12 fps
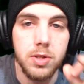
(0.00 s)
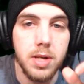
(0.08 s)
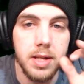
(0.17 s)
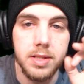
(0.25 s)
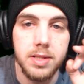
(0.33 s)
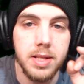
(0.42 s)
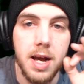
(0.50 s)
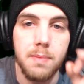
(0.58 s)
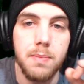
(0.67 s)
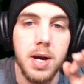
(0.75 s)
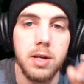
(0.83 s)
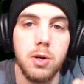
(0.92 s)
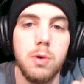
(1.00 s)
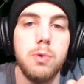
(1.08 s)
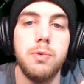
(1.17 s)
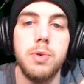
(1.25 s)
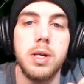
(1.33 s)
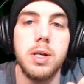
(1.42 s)
That's not my
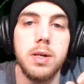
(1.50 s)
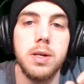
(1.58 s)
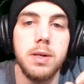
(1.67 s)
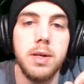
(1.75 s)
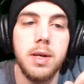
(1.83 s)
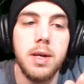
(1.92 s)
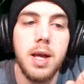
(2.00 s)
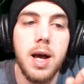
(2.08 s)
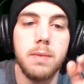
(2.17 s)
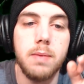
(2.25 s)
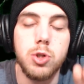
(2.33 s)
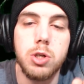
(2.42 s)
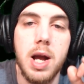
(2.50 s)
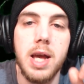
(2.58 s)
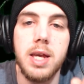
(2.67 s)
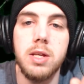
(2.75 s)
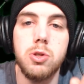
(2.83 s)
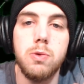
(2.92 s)
goal here. I'm
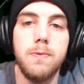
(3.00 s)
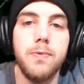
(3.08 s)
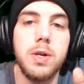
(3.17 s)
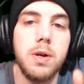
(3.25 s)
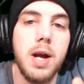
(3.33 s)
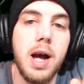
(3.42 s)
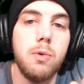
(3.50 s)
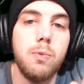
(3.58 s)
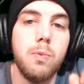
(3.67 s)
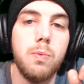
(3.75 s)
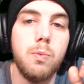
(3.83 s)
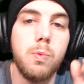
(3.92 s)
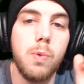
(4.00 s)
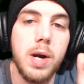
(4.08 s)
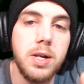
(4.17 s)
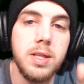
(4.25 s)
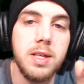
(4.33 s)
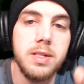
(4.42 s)
trying to figure out
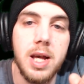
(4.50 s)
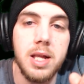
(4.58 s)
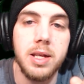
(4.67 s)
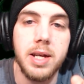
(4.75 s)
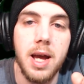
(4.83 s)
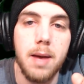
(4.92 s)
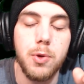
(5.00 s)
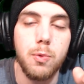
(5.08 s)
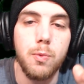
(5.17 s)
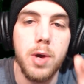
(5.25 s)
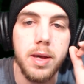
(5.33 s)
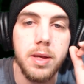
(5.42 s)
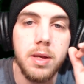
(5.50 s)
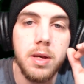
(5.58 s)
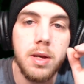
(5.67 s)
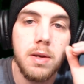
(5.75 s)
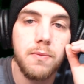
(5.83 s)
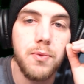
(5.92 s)
where this helicopter went
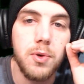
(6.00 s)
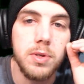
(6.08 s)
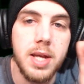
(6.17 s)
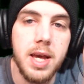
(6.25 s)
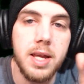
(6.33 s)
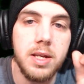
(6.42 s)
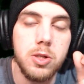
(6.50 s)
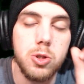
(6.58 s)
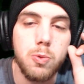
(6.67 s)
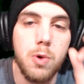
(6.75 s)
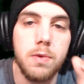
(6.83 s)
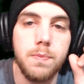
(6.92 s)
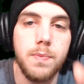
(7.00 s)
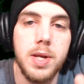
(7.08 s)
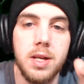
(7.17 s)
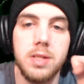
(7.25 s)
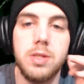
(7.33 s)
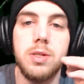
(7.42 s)
for 10 to 12
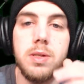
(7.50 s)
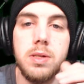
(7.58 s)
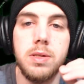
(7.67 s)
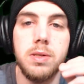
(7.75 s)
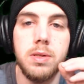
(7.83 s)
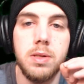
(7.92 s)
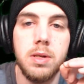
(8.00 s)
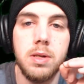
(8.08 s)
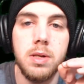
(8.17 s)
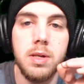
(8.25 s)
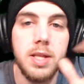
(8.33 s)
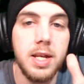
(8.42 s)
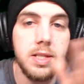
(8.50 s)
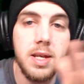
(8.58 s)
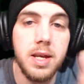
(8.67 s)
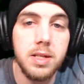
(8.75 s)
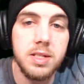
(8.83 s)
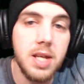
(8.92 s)
minutes. That's
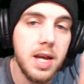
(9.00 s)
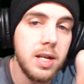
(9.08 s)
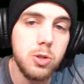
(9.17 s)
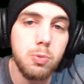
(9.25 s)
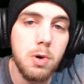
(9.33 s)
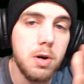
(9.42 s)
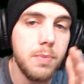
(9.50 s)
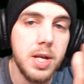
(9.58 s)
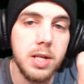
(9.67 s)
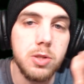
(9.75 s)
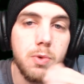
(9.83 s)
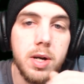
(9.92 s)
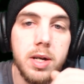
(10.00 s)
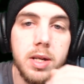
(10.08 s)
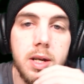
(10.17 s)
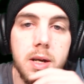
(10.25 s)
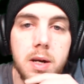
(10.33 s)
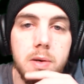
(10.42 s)
it. 10 to 12 minutes. Where did
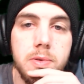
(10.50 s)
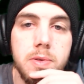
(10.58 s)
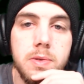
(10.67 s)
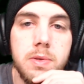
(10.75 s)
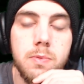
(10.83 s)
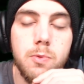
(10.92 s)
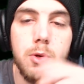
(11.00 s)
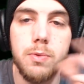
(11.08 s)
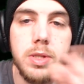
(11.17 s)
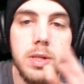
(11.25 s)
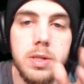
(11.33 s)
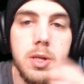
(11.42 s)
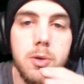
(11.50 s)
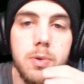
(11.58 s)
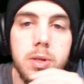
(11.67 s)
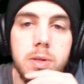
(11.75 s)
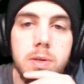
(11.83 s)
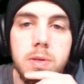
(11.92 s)
it go? What was it doing?